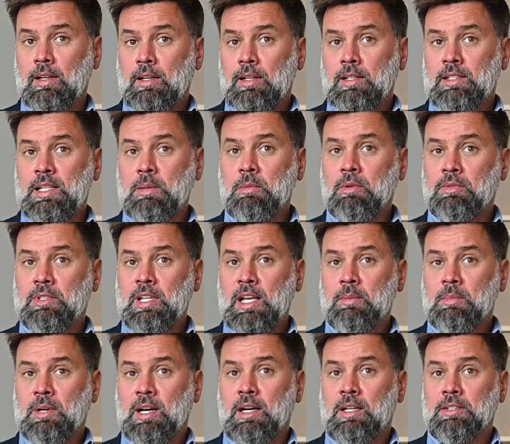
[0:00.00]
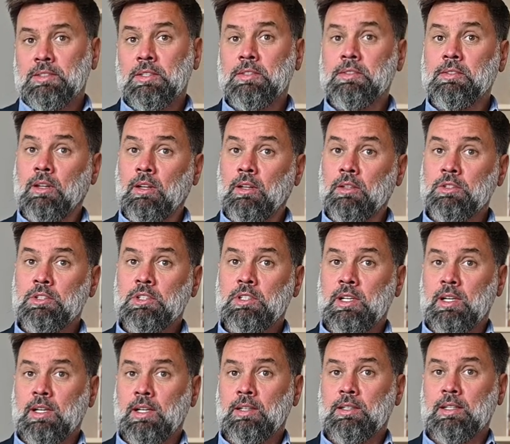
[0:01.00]
Some of them are sociology
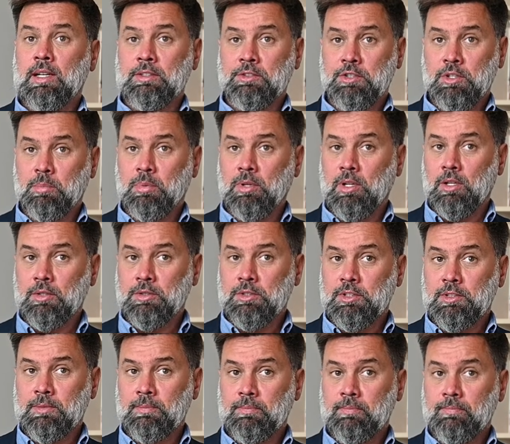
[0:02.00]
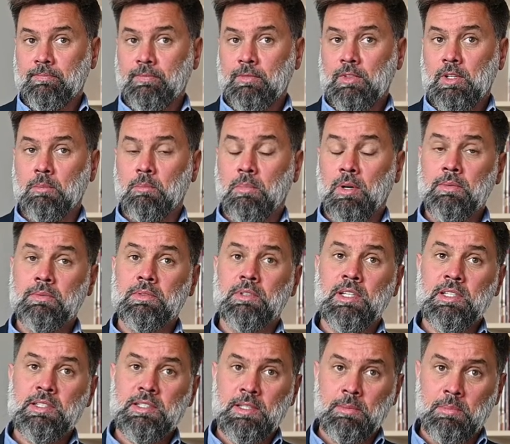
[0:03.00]
and anthropology. Both
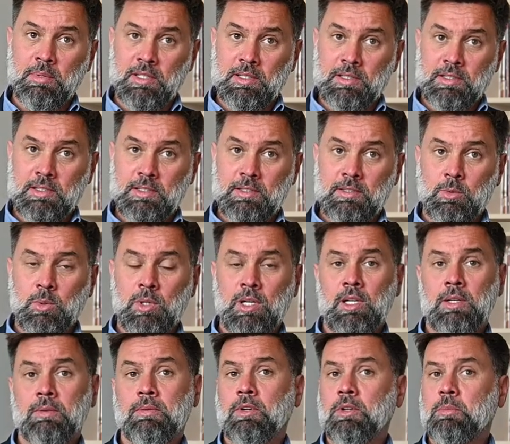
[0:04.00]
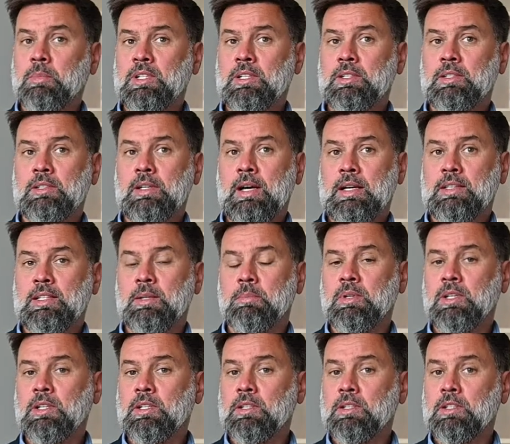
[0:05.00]
disciplines were formed at the
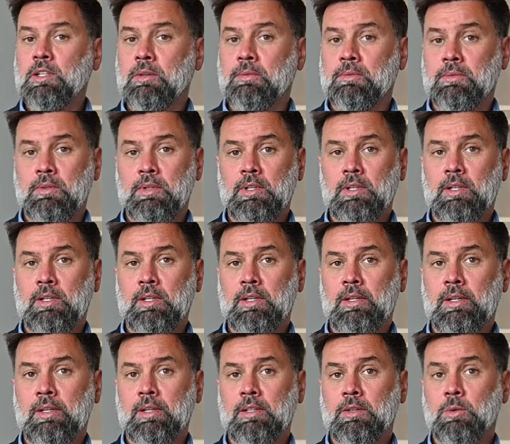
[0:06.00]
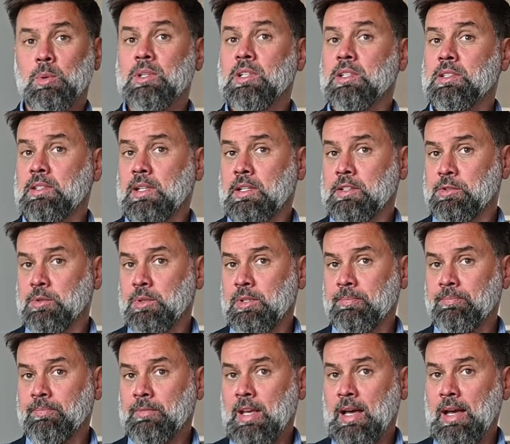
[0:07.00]
beginning of uh, 20th century
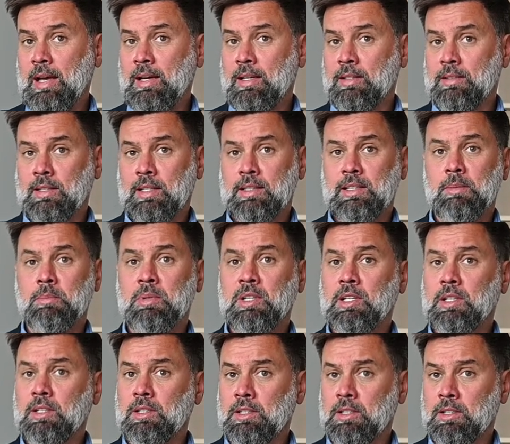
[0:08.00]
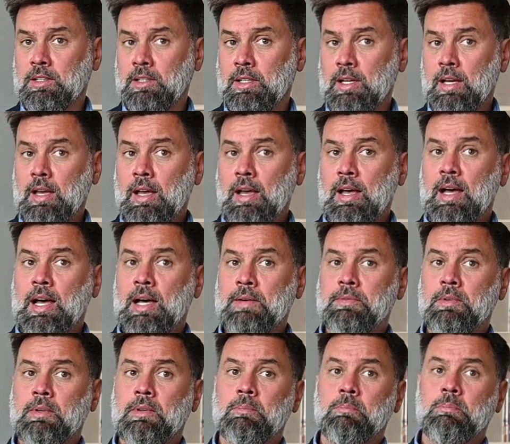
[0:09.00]
and at the beginning
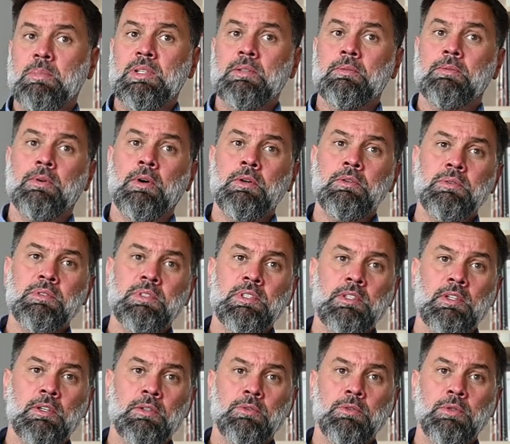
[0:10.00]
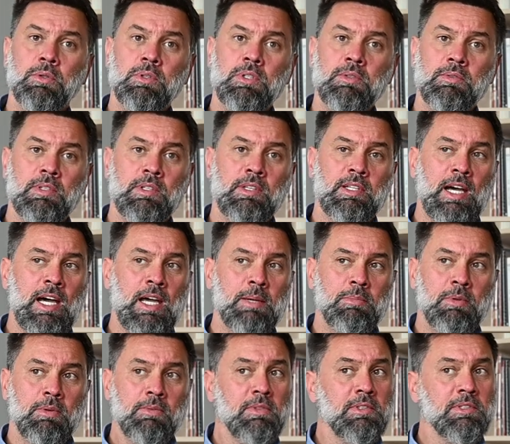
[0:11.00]
have been focusing on two different
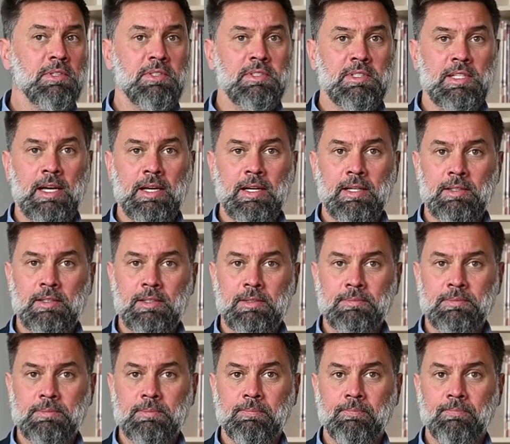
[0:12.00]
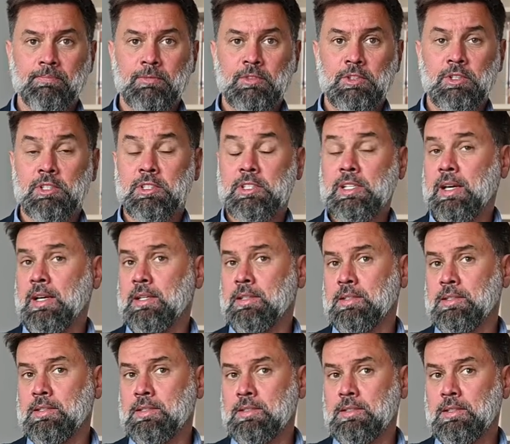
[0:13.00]
types of society,
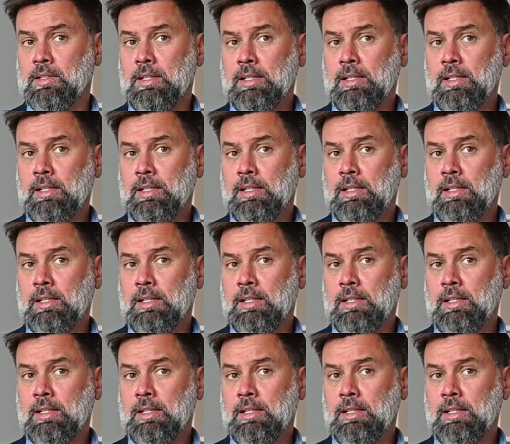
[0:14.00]
societies.